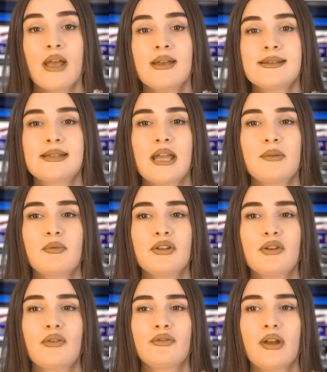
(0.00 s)

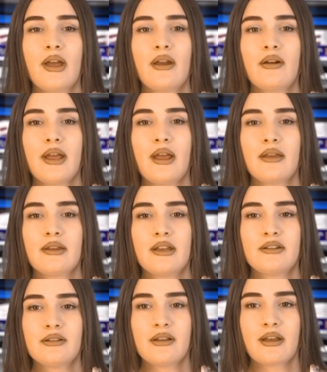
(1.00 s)
Statement of the
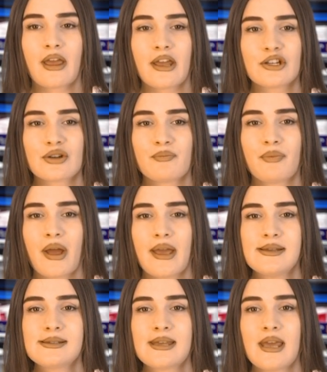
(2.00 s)
RANA delegation.
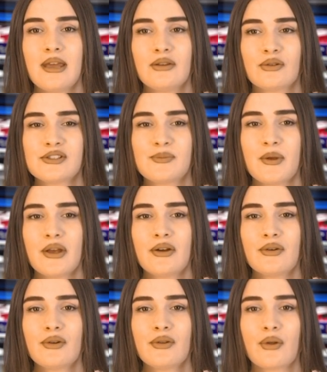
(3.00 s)
Pace, keynote
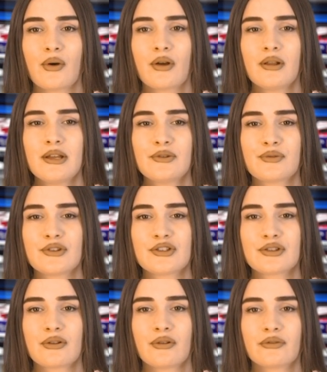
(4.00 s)
speaker on local and
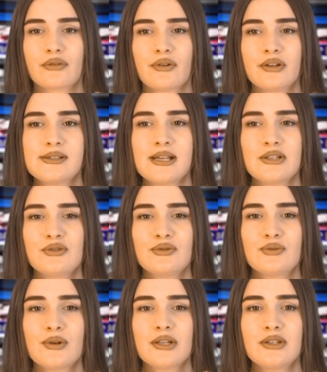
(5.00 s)
regional authorities at
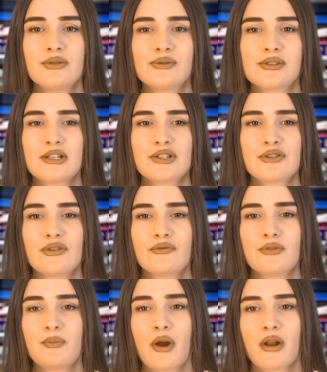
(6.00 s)
June 22 session
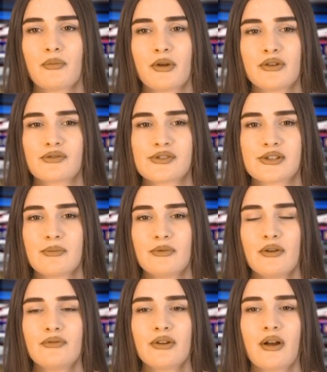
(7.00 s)
of the Parliamentary
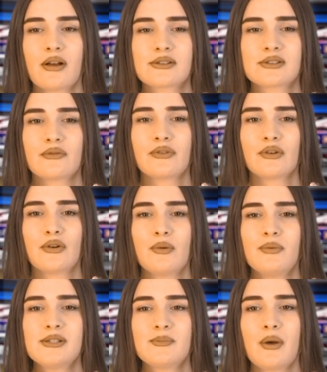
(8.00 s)
Assembly of the Council of
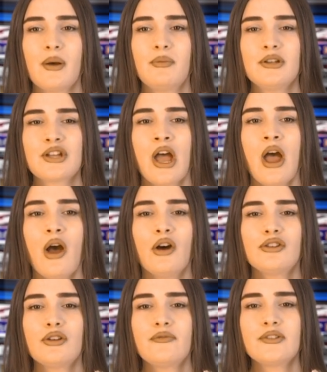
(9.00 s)
Europe is published
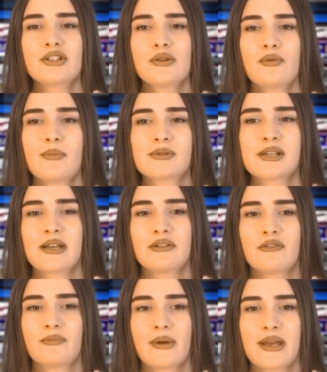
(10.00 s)
on the official
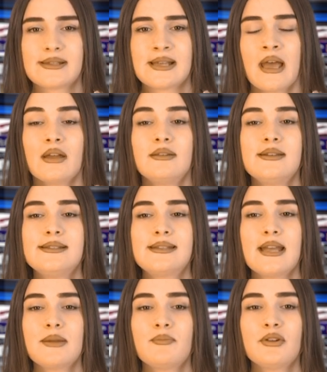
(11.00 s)
website of Pace. This
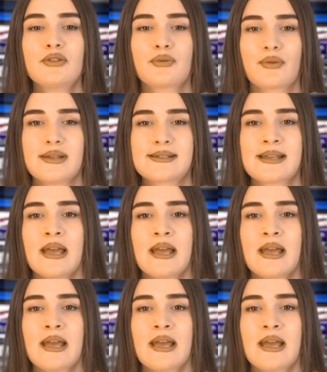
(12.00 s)
statement reads,